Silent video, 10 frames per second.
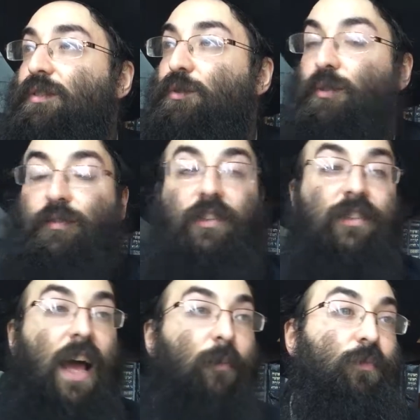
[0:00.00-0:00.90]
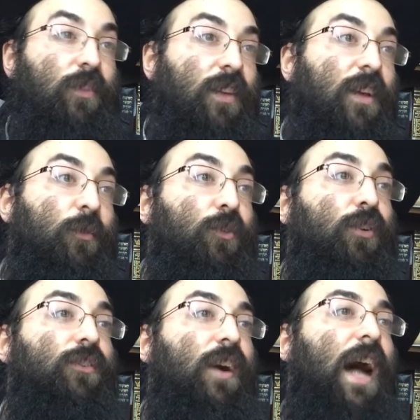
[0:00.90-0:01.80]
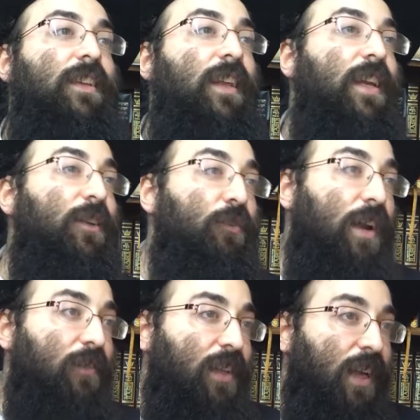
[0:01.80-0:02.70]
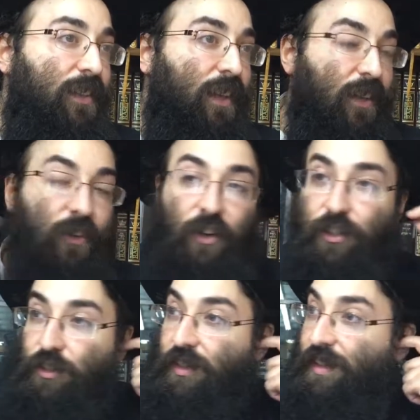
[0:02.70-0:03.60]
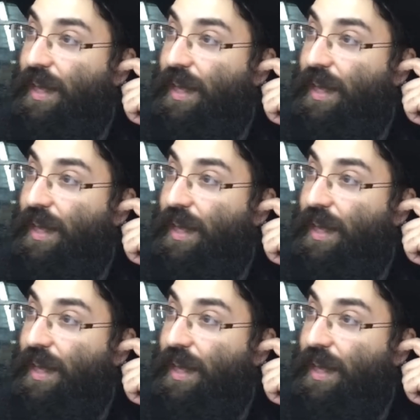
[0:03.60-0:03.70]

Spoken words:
do it. For example, we all know how did they engrave the letters on the Choshen and